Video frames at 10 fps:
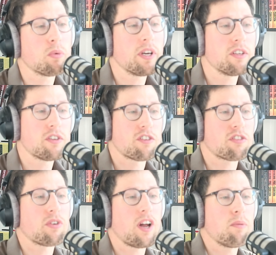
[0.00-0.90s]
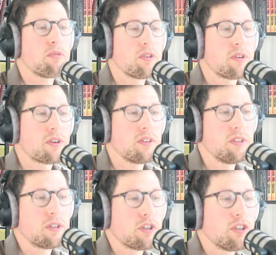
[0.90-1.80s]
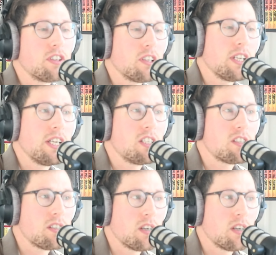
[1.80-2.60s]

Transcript: way you describe your current leads,